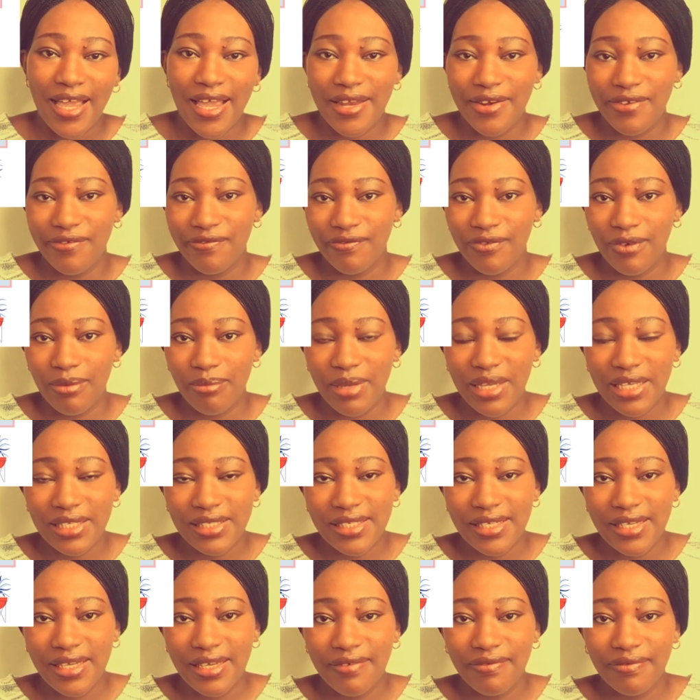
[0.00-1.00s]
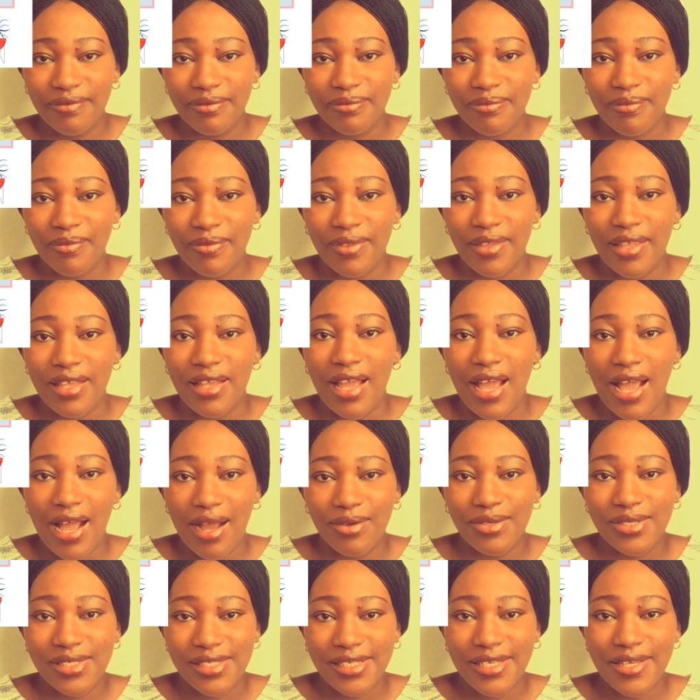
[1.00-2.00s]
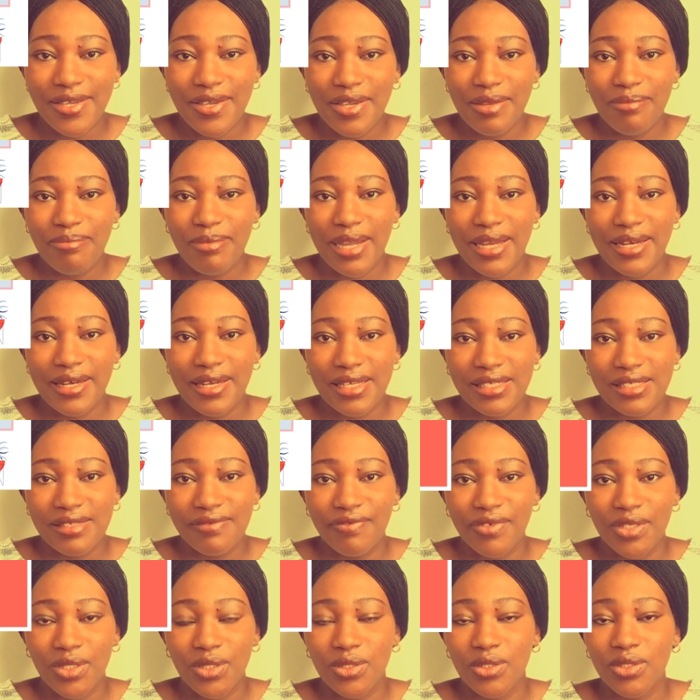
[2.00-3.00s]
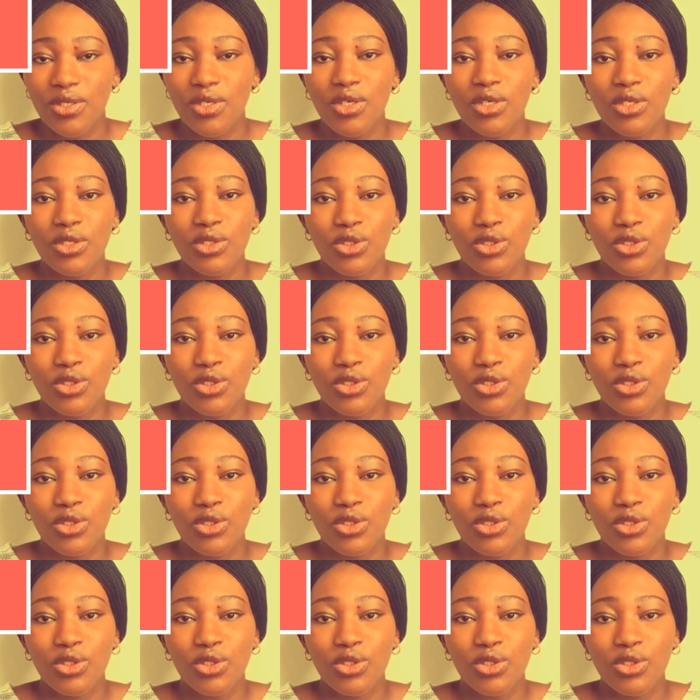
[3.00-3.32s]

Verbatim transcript: and informative. I'll see you in my next video